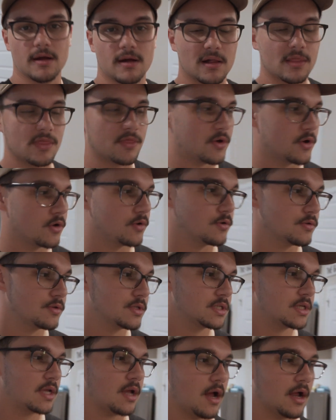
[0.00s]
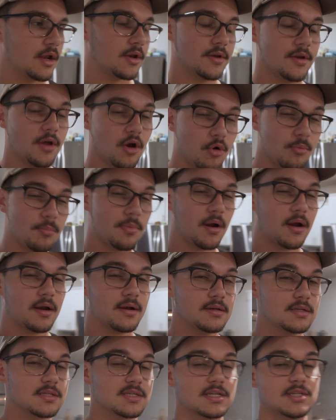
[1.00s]
on those. No
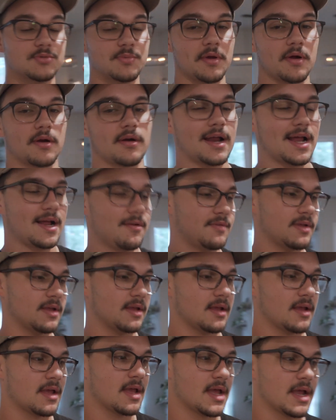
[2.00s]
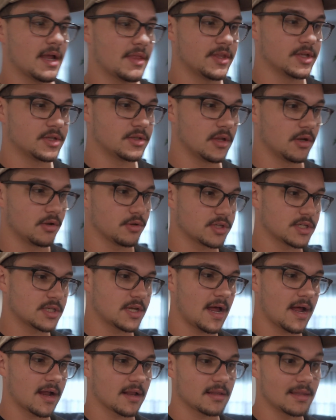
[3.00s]
buns, because we are having the little
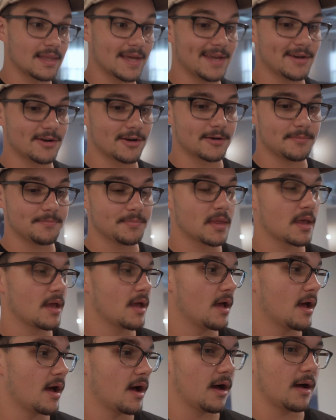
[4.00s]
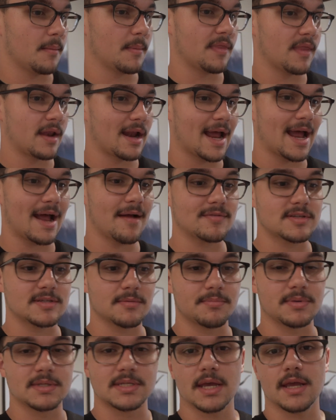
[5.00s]
snack later. And then I have some
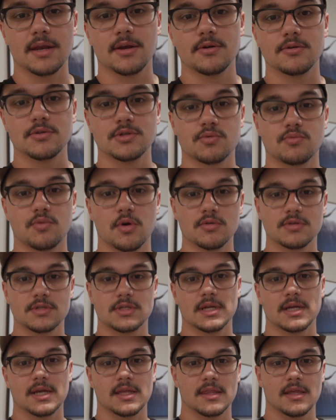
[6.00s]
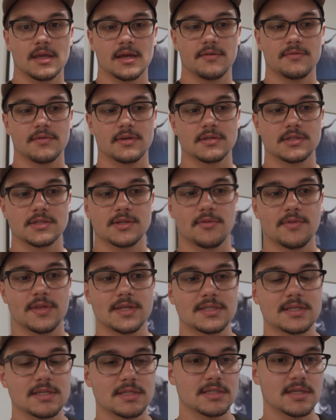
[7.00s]
potatoes roasting in the oven. So
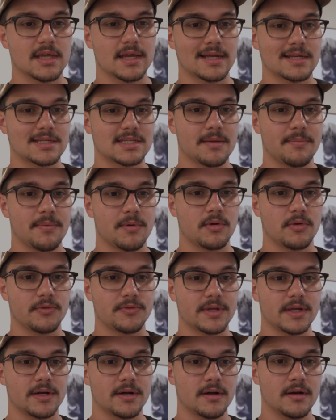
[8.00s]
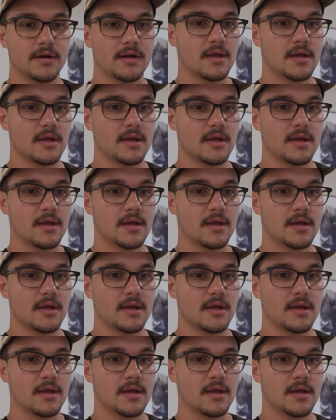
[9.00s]
this is like a typical dinner.